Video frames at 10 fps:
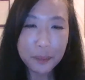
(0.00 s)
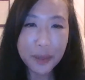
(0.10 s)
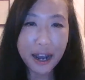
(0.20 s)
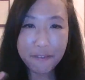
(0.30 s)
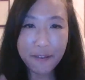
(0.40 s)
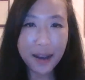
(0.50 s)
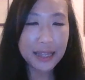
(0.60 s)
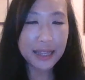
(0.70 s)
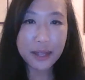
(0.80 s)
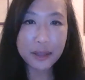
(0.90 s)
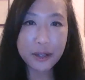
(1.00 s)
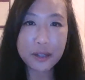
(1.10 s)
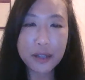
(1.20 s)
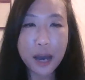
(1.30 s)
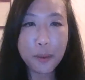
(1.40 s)
But I find that they're
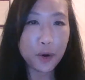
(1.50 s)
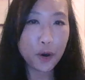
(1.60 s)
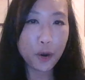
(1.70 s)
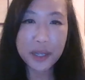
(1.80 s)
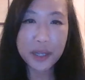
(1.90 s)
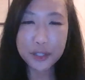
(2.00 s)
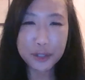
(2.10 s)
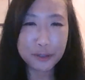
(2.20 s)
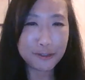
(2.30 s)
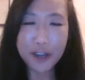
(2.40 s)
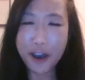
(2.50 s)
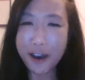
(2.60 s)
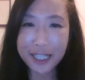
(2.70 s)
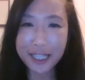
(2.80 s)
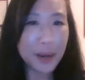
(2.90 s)
a lot more open to
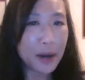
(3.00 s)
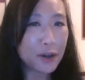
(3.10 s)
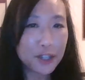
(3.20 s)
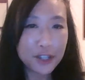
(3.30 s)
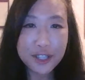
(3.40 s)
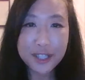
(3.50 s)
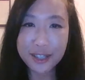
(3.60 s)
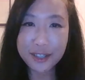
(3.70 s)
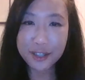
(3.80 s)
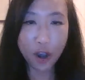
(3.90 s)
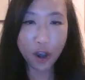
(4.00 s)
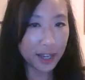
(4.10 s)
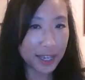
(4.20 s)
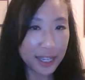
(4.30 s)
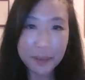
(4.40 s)
talking about curses,
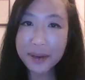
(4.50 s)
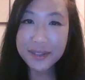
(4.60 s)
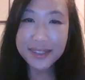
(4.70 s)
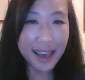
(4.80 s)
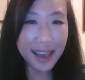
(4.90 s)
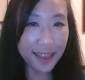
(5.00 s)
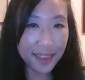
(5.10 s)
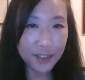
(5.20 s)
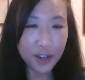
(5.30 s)
talking about death,